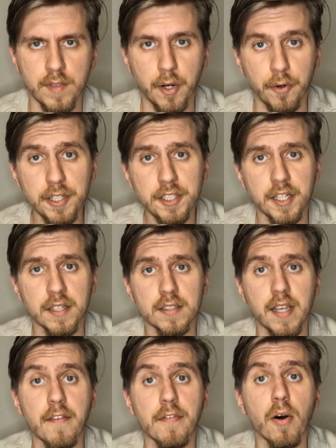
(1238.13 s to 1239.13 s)
Christians
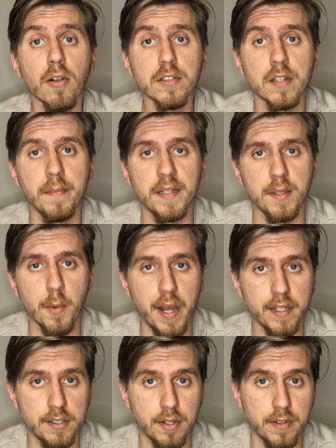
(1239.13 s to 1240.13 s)
have also been
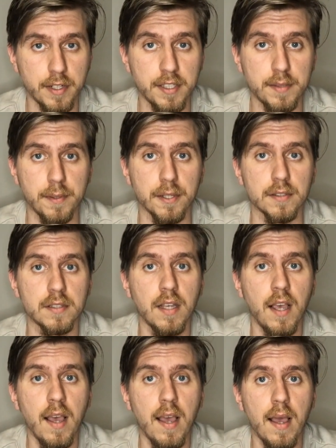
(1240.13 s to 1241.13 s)
divided over disputes.
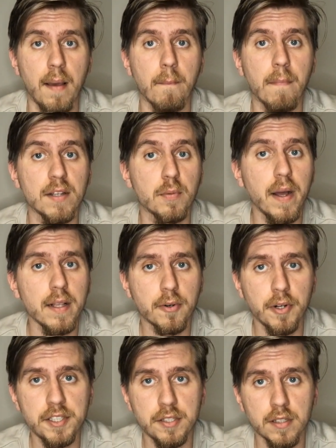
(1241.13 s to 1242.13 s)
But while
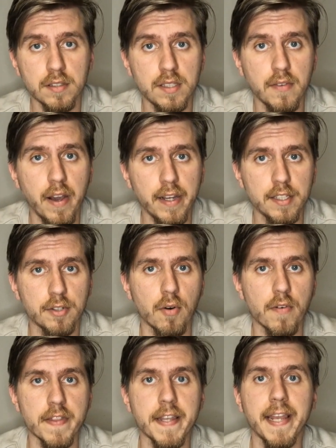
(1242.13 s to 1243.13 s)
Christians divided
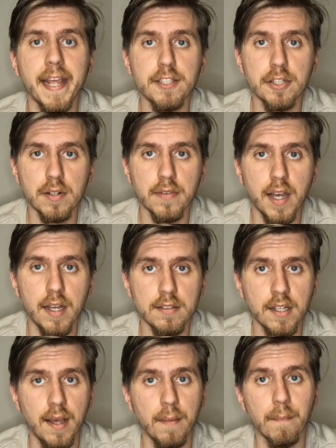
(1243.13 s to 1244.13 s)
over the nature of
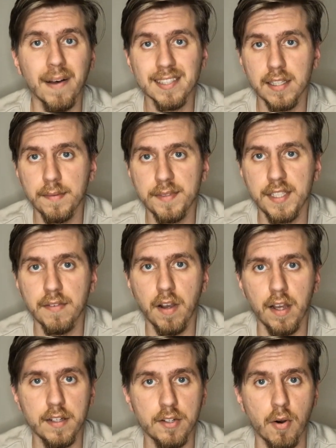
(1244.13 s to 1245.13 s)
God, Muslims
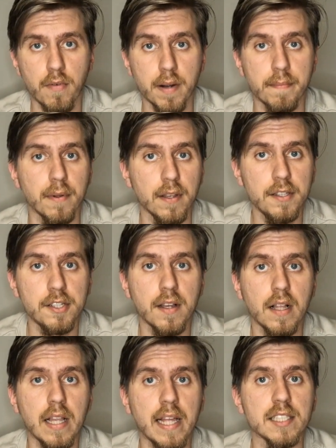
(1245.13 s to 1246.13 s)
divided over
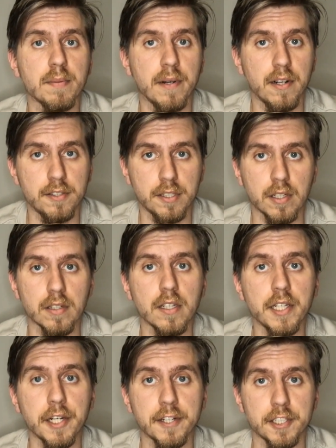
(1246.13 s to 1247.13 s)
political and spiritual
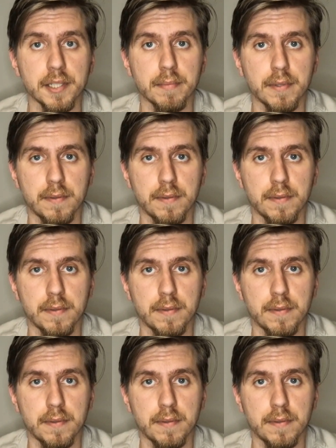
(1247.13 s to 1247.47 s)
leadership.